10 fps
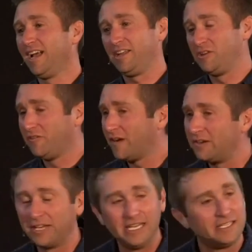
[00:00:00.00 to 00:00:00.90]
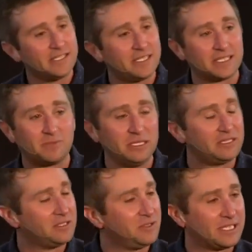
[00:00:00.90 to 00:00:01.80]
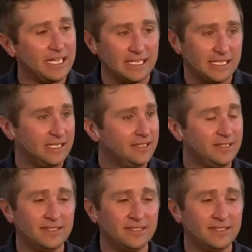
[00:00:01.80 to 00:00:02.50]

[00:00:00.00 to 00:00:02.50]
and your foundation's just been too sandy,